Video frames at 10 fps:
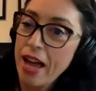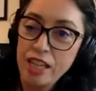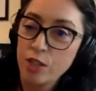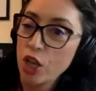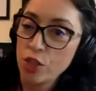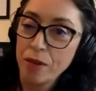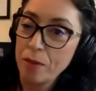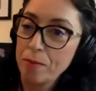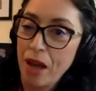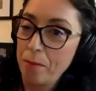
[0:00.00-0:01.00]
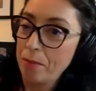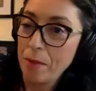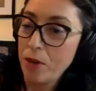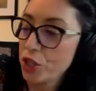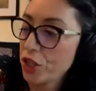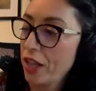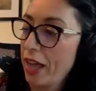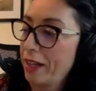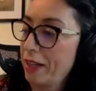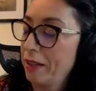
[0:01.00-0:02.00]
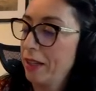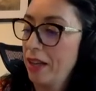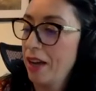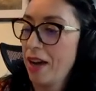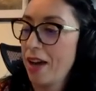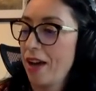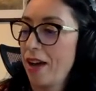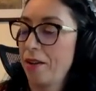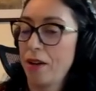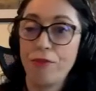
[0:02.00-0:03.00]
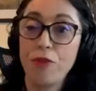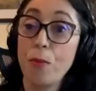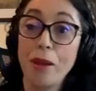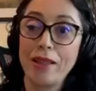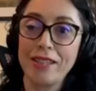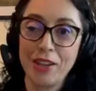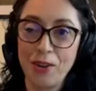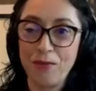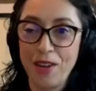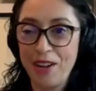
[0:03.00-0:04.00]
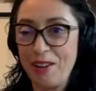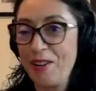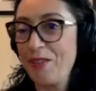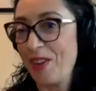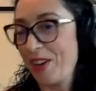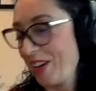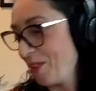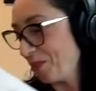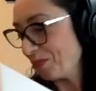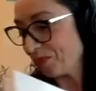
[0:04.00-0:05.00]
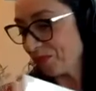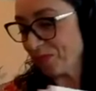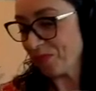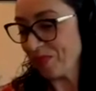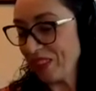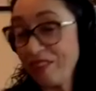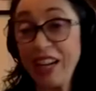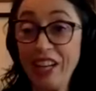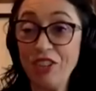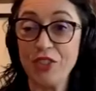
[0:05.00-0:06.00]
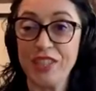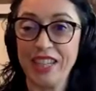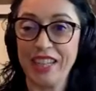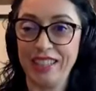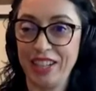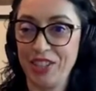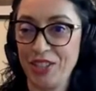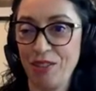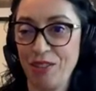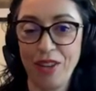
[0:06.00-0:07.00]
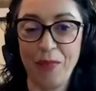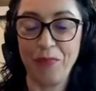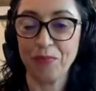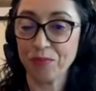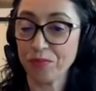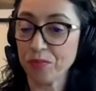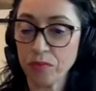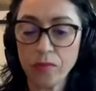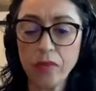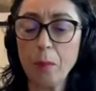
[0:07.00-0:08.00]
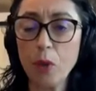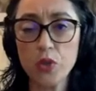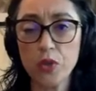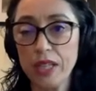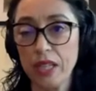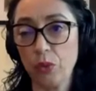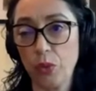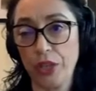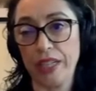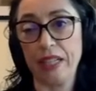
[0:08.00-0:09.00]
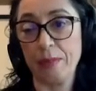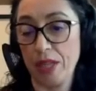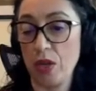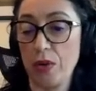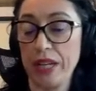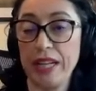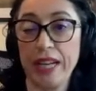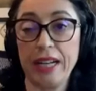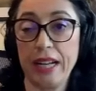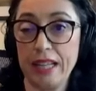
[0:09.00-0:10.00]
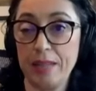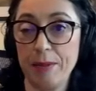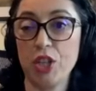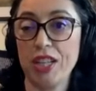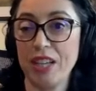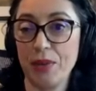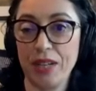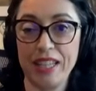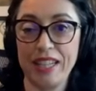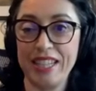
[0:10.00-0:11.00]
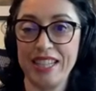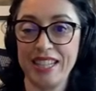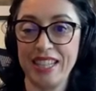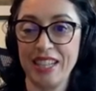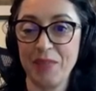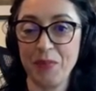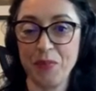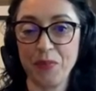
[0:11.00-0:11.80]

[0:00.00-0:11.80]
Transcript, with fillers: has just been published like uh, a few months ago. Very, very very interesting collection of uh, most recent work in the Mediterranean and especially southern Italy and Sicily.